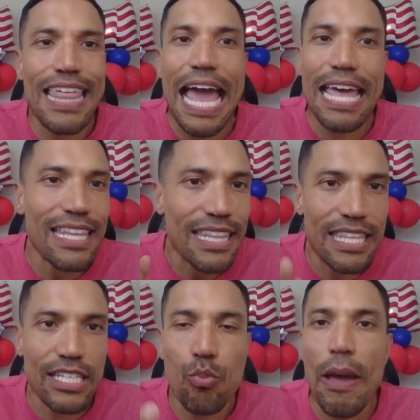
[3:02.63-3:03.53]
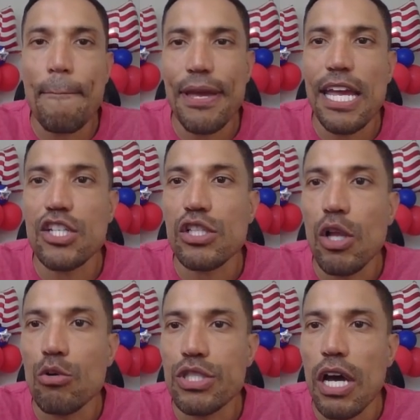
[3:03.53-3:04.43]
that this web page
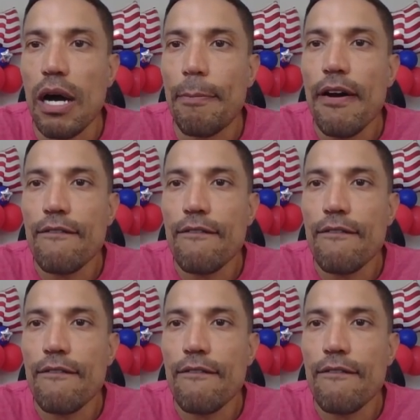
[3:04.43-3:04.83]
loads up